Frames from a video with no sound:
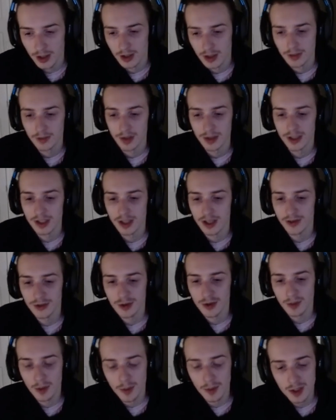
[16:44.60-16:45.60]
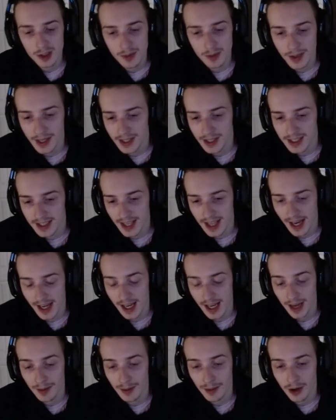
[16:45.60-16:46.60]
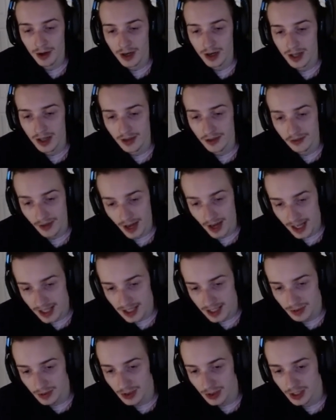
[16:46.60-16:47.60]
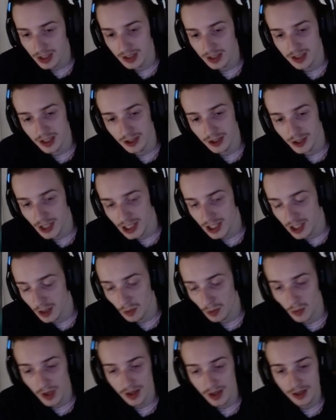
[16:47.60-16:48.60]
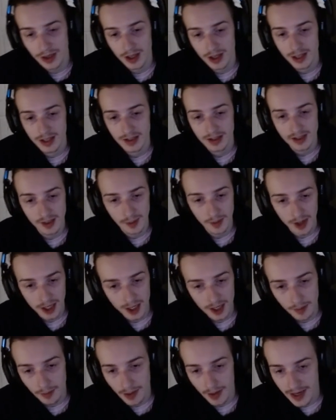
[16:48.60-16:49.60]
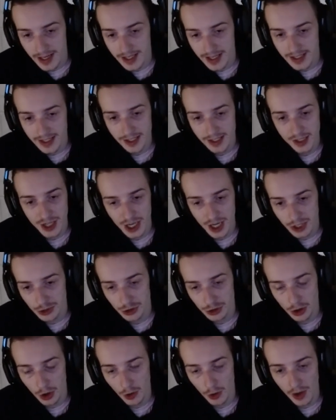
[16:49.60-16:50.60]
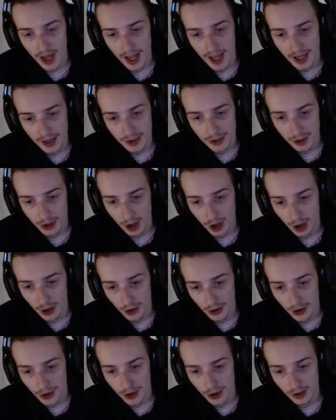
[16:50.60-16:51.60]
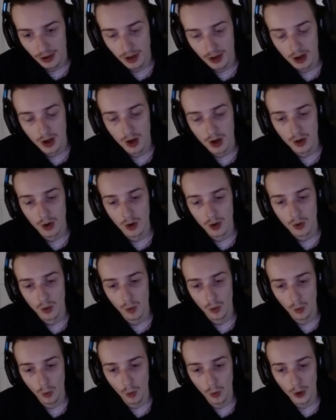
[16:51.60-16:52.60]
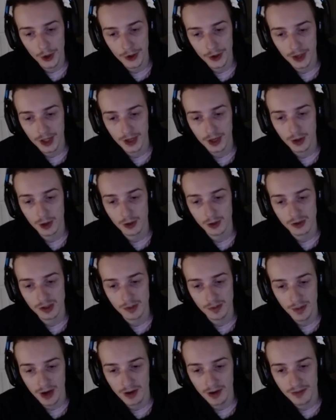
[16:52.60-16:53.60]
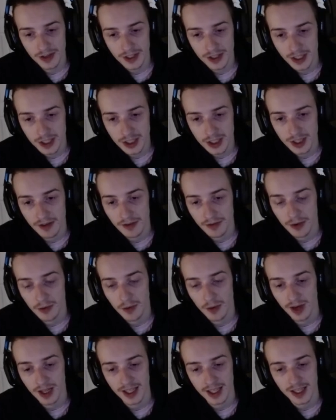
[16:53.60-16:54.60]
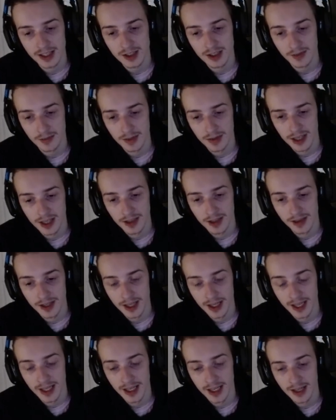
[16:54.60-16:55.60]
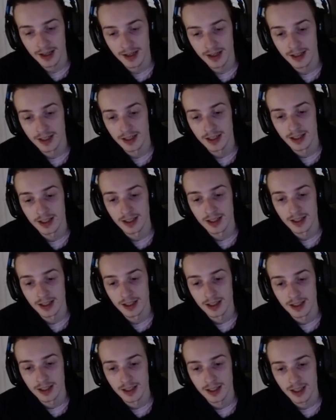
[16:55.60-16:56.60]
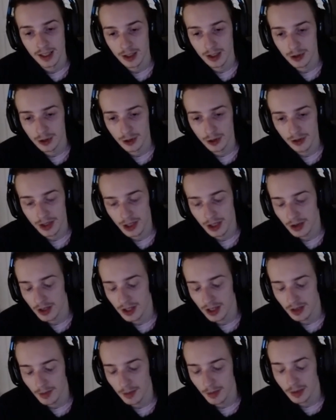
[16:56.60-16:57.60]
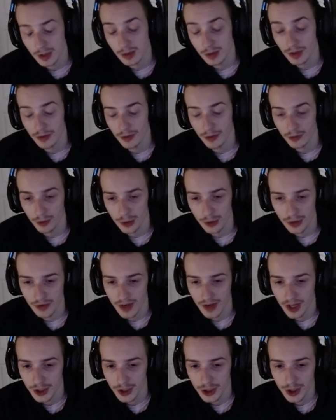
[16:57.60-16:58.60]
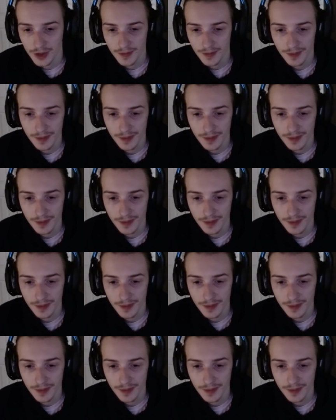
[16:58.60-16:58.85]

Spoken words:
because it gives you movement speed and stacking MR in the fights, which synergizes with Demonic Embrace, Jack Show, and your Conqueror. Or you can go Spirit Visage if you want to get some healing in and you don't think you need the movement speed from Force of Nature.